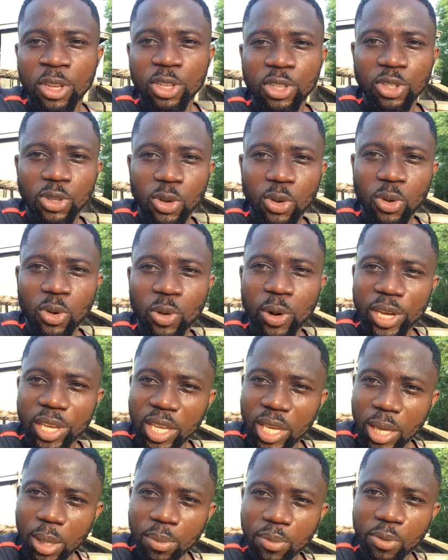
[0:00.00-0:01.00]
so i
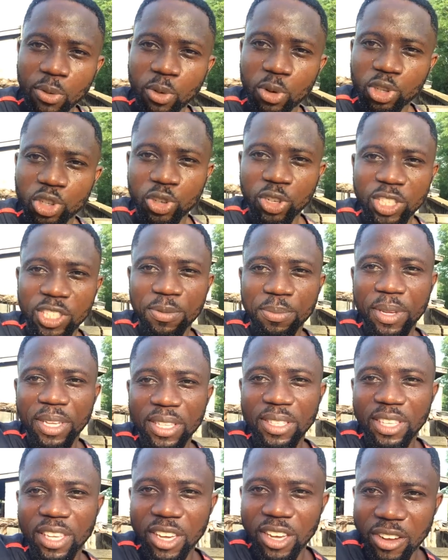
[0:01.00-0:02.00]
came for
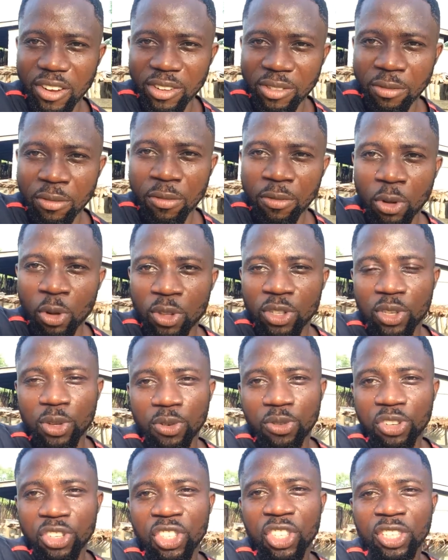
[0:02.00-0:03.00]
treatment here in volta
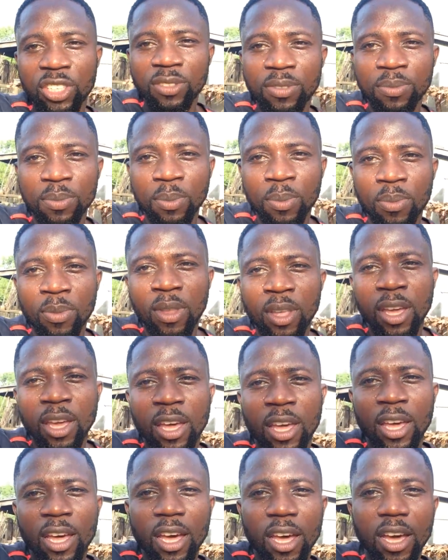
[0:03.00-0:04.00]
region
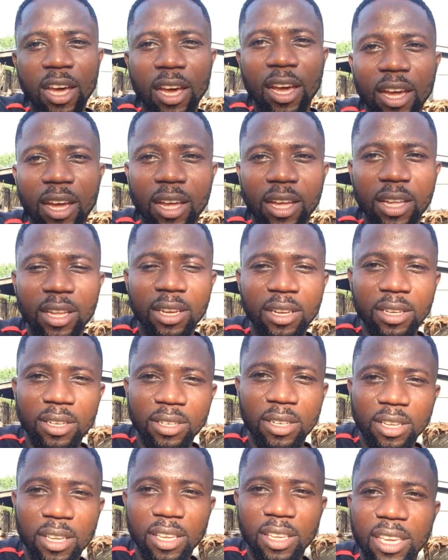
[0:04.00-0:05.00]

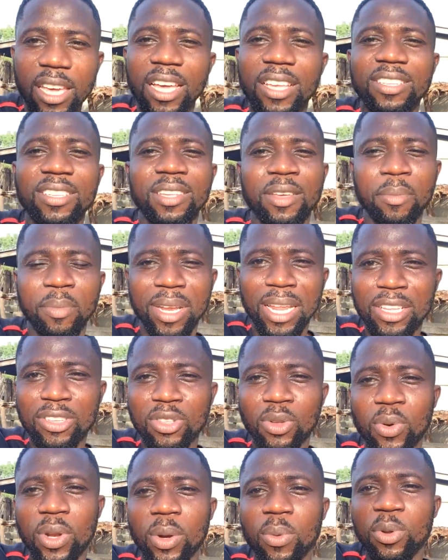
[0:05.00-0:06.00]
and yes but
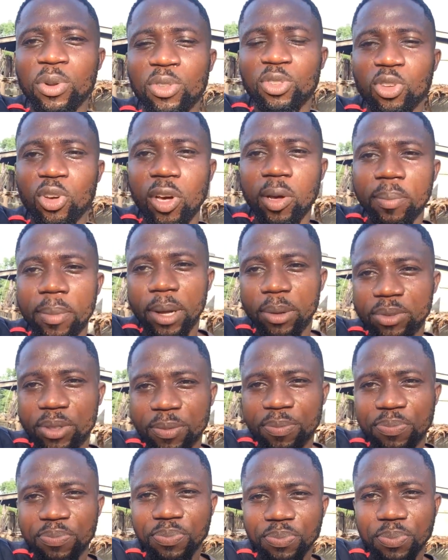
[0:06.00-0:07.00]
that's not what i want to talk about